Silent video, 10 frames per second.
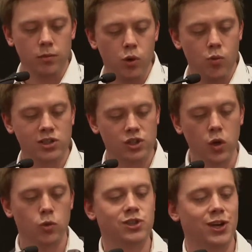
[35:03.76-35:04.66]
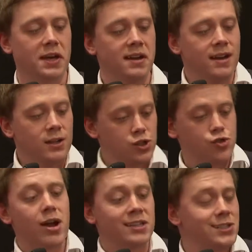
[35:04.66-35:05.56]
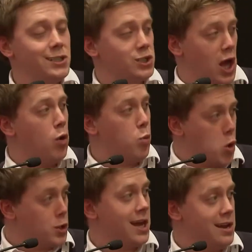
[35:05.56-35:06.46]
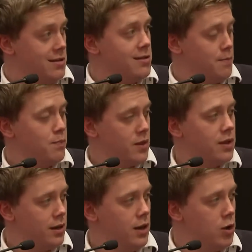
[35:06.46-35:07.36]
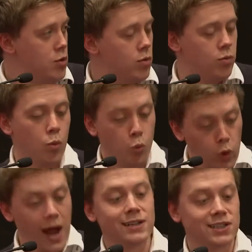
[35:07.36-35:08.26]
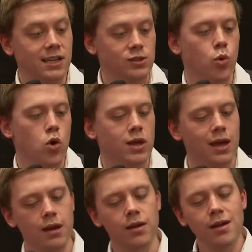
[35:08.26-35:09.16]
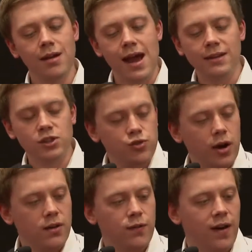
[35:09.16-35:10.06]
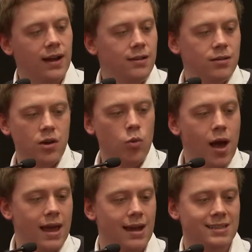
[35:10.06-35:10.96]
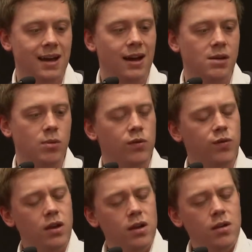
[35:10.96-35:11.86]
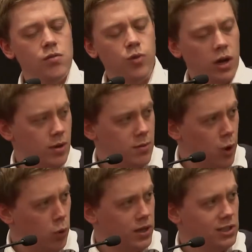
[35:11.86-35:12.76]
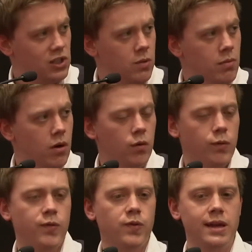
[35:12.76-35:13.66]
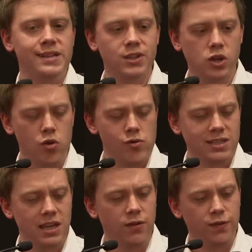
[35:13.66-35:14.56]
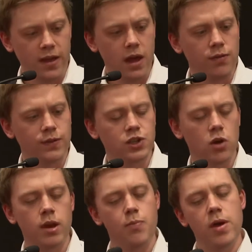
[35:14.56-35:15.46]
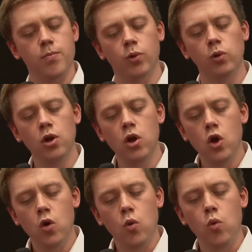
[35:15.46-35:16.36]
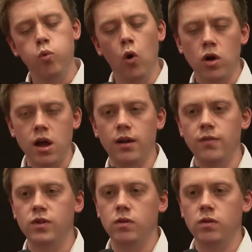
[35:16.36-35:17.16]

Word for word: book which looks at strategies that are working, yeah. you know, what, what actually is working, and, and to try and find a way at a time of right wing populism, of insecurity, of fear for so many people, what kind of,